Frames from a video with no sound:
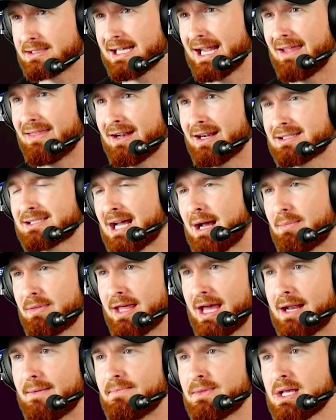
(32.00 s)
And then on top of
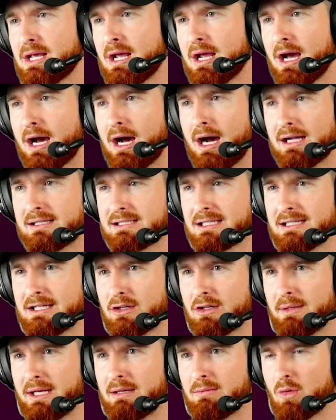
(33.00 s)
that, Uh, it's a little
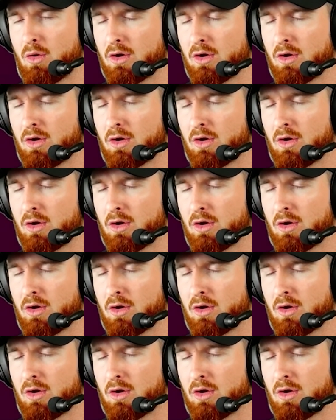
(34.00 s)
bit more